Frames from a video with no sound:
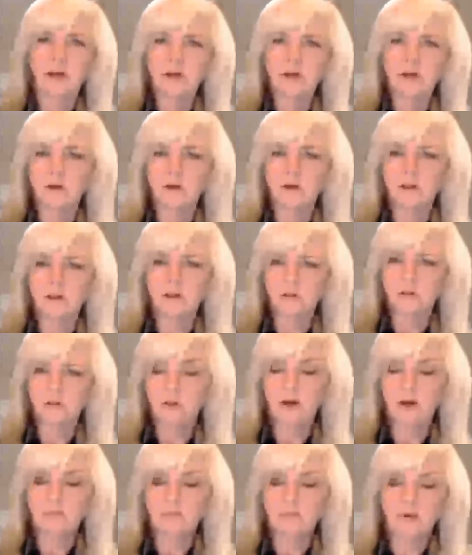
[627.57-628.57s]
So they're
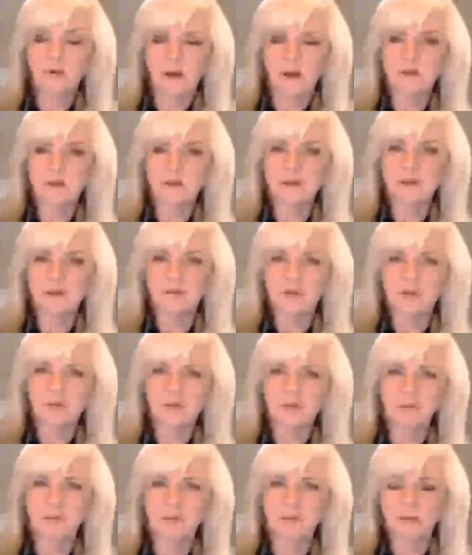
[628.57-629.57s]
very impressive and
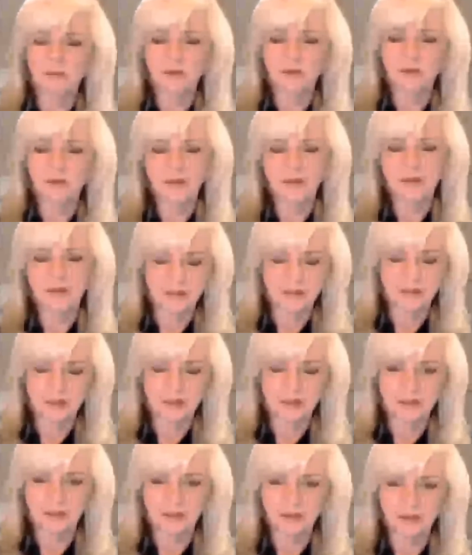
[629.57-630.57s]
very professional, as I
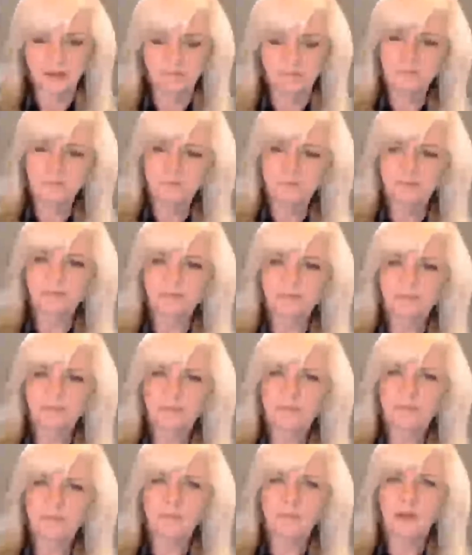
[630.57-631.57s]
said.
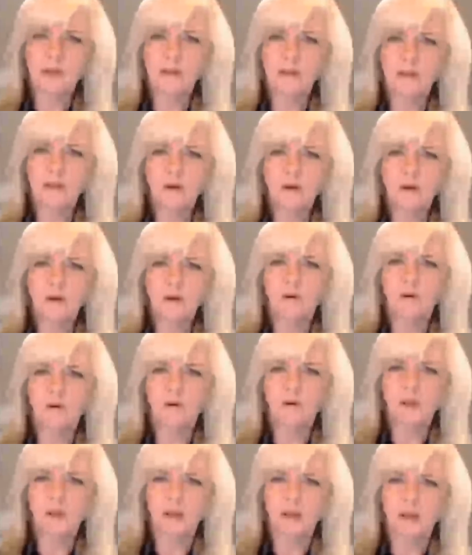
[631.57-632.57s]
Their
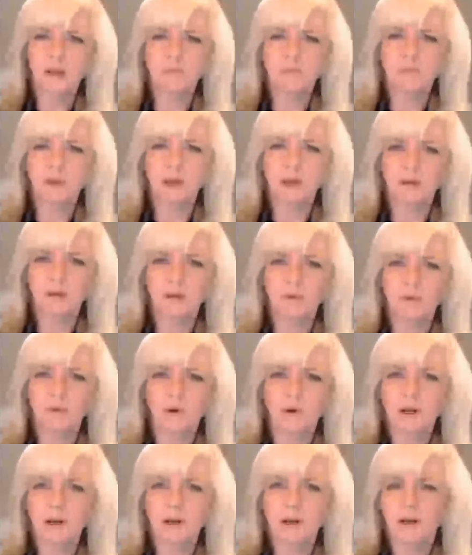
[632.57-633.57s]
role has been
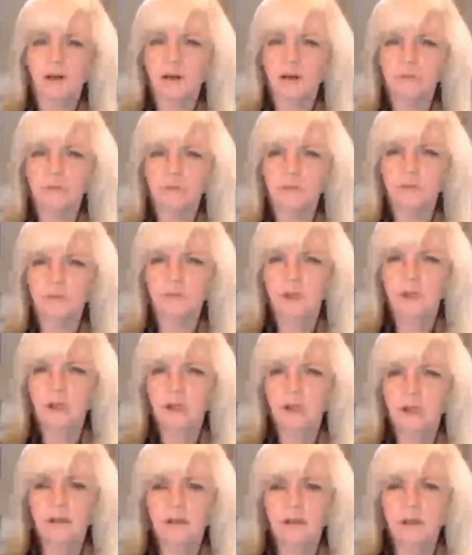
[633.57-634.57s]
one of,
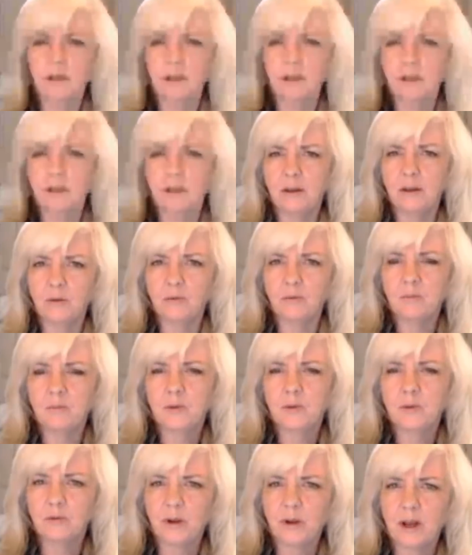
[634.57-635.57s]

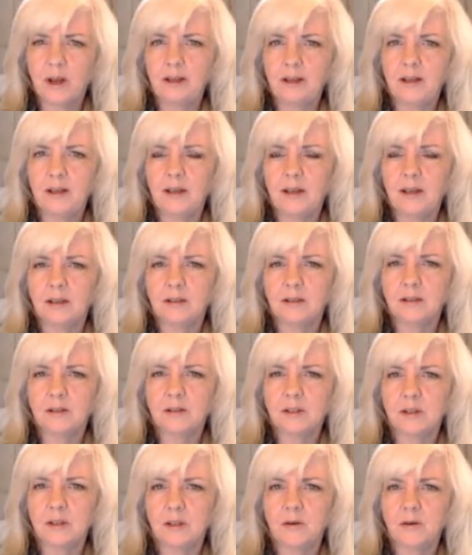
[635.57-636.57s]
providing
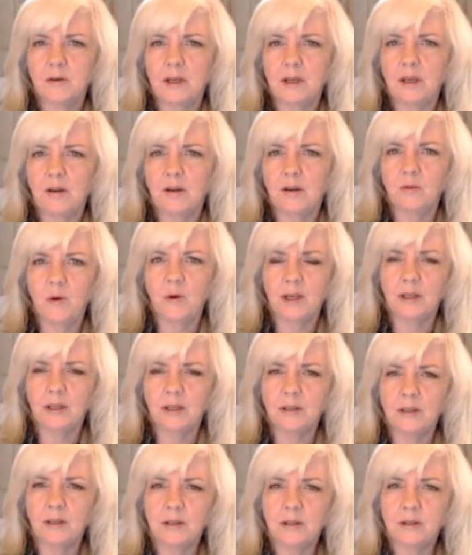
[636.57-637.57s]
Syria
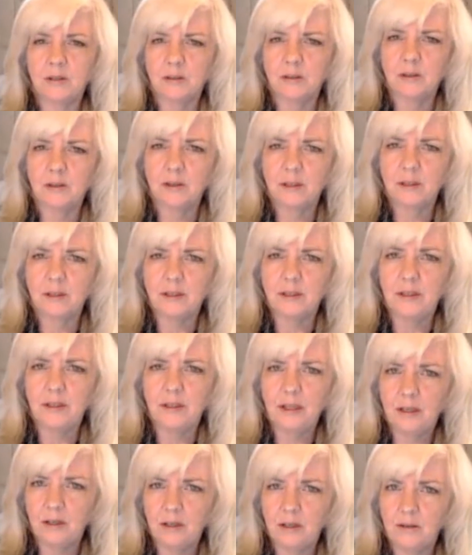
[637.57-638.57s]
with
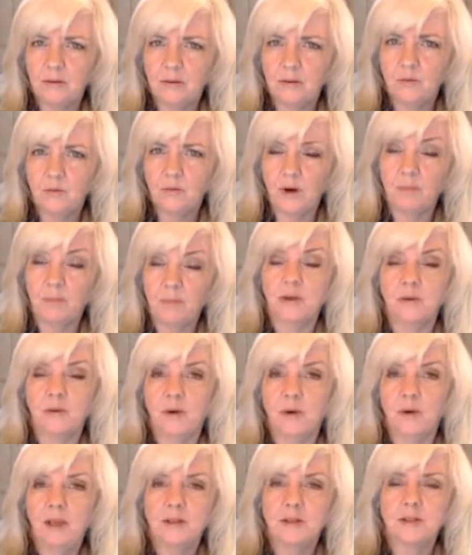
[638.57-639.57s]
needed
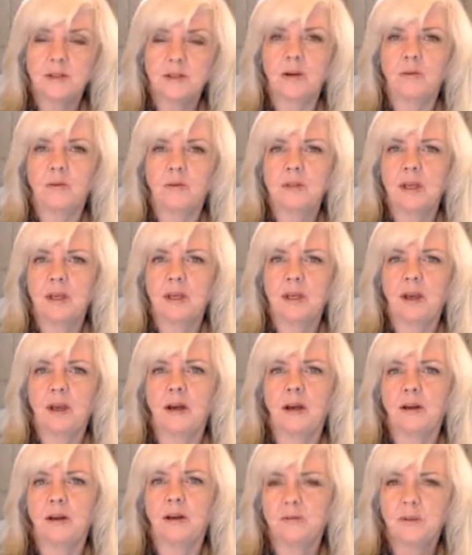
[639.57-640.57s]
weaponry, as they always
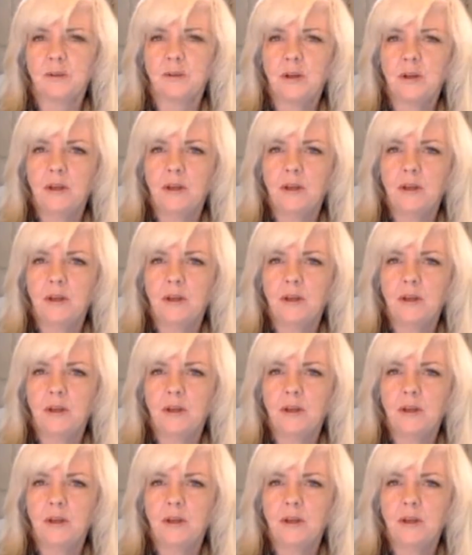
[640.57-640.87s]
have,